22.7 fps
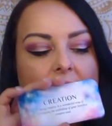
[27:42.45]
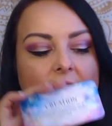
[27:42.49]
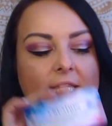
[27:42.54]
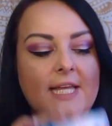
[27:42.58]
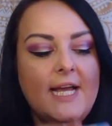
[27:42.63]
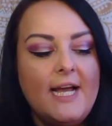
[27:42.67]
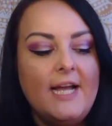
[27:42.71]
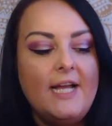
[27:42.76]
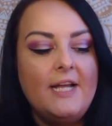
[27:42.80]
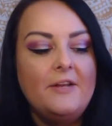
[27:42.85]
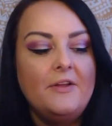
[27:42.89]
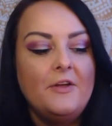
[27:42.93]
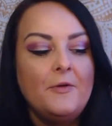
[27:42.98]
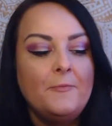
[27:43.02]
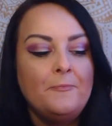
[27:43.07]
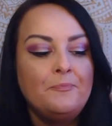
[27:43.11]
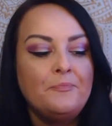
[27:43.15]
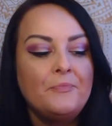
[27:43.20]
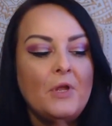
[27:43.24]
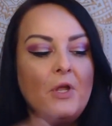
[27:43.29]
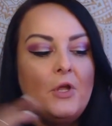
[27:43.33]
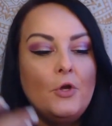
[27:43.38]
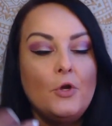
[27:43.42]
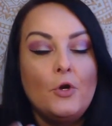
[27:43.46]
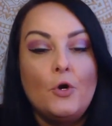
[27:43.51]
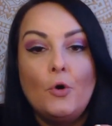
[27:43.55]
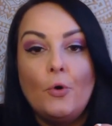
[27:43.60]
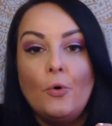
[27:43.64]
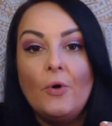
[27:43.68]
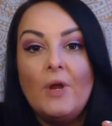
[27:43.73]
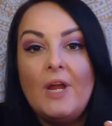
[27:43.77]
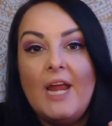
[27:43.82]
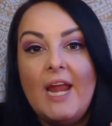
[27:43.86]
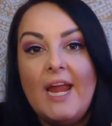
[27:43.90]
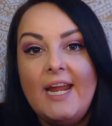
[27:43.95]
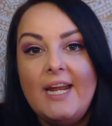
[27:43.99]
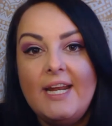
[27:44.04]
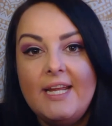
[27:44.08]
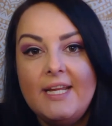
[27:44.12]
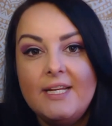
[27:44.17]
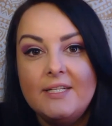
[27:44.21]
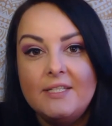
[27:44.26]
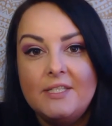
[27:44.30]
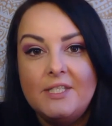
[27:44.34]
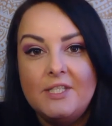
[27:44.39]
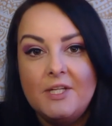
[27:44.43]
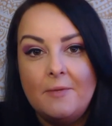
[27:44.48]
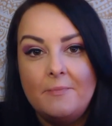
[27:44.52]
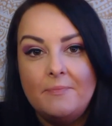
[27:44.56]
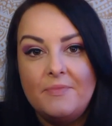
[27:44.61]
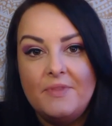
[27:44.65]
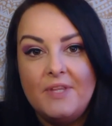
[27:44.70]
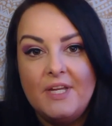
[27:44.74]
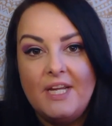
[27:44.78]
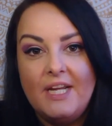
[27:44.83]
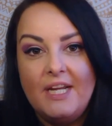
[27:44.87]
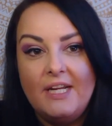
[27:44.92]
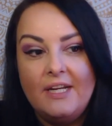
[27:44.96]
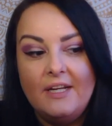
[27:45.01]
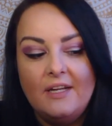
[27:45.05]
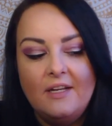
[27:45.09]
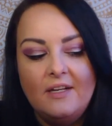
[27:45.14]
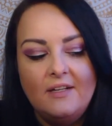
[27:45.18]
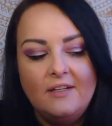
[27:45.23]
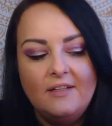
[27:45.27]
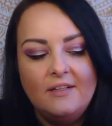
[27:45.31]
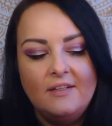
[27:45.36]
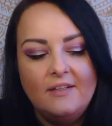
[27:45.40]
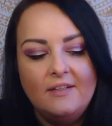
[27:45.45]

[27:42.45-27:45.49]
that creating something